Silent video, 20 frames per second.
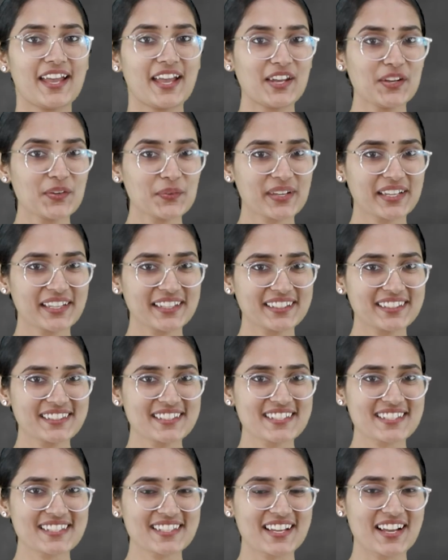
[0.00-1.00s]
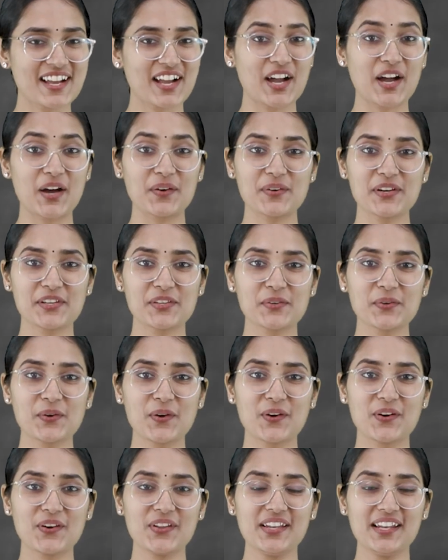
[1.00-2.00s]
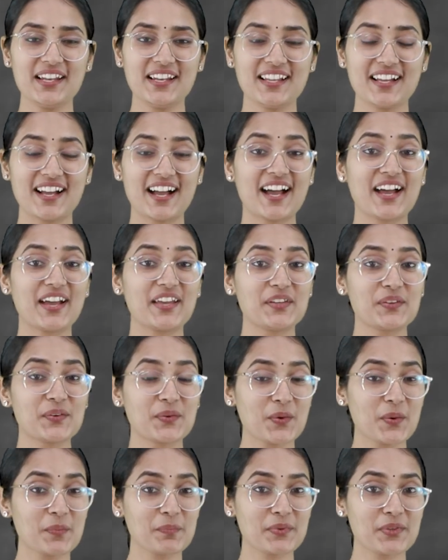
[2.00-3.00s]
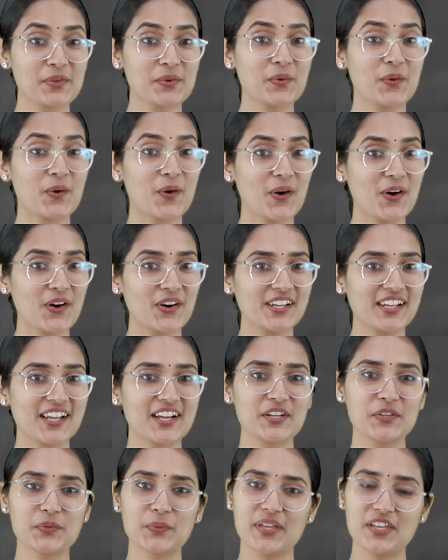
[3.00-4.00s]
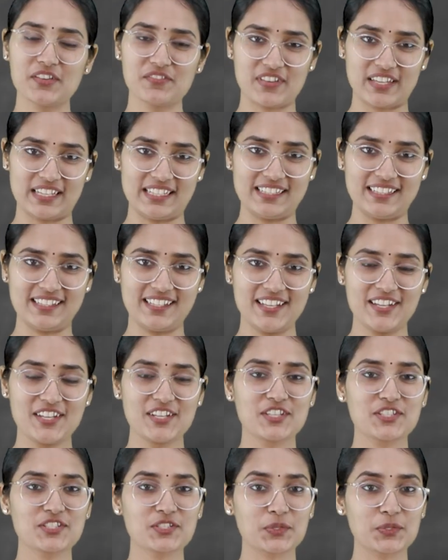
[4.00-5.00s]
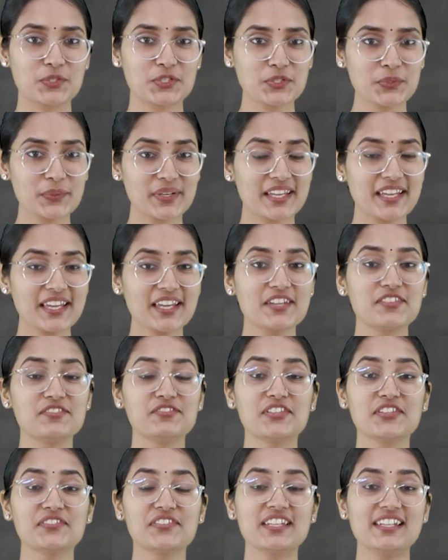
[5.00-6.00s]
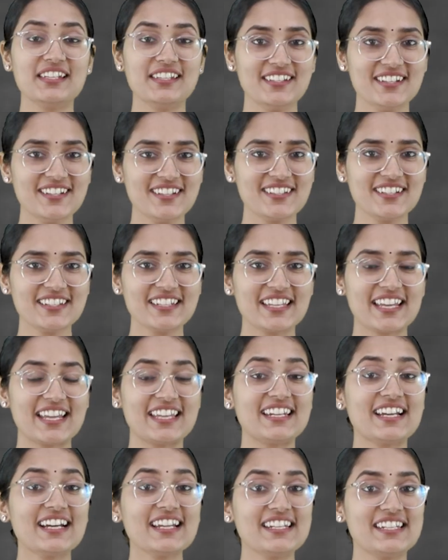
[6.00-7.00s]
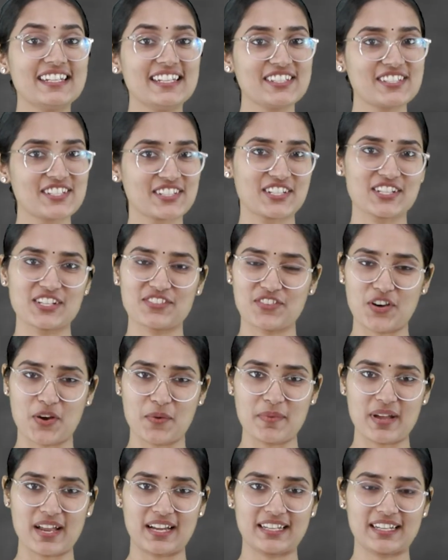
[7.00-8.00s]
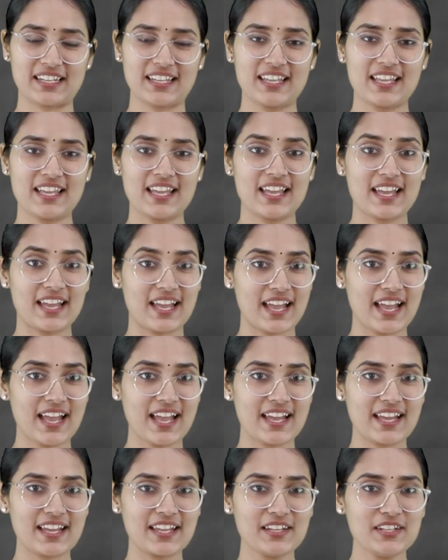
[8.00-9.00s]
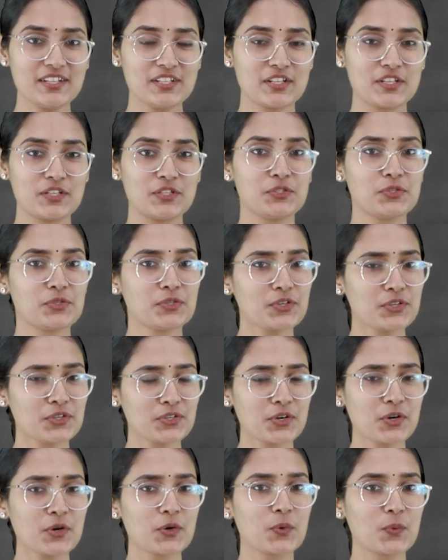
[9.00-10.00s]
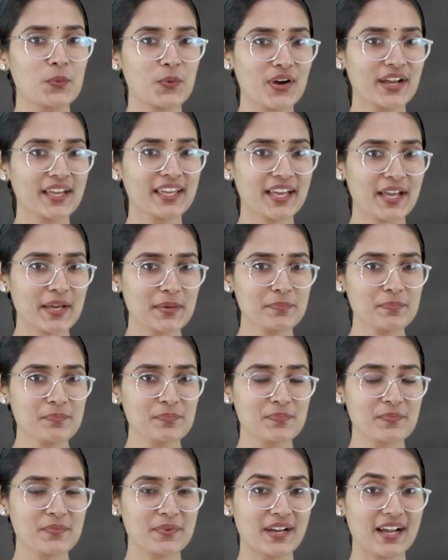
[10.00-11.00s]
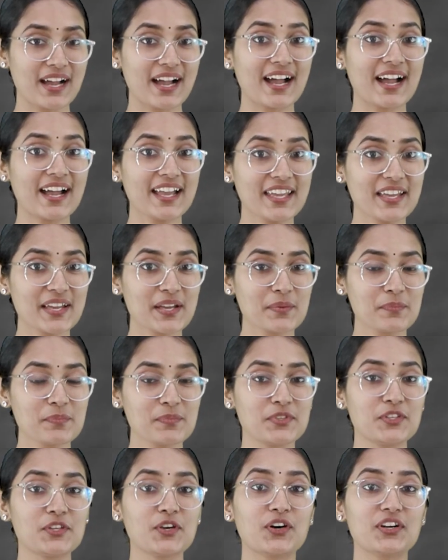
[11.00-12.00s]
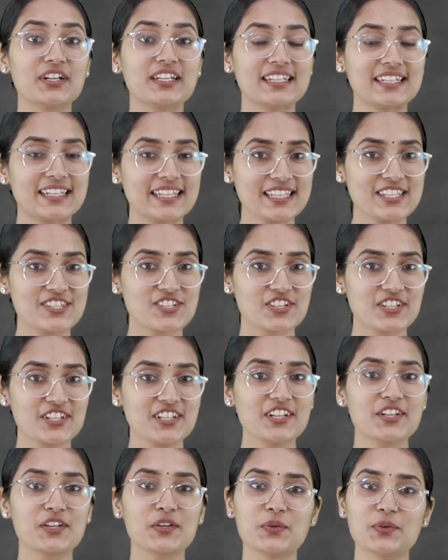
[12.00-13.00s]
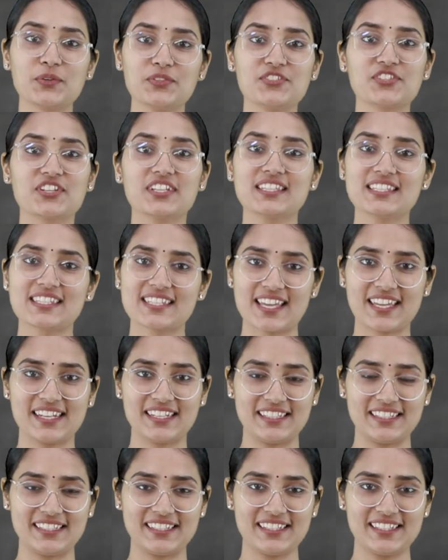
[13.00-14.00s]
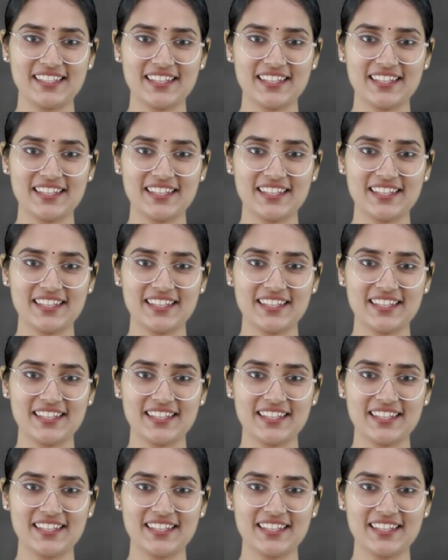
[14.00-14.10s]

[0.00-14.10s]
Hello kids, how are you all? I hope you all are doing well. So today we will learn in a digital format. And do you know who I am? I am your teacher Gunjan Saini.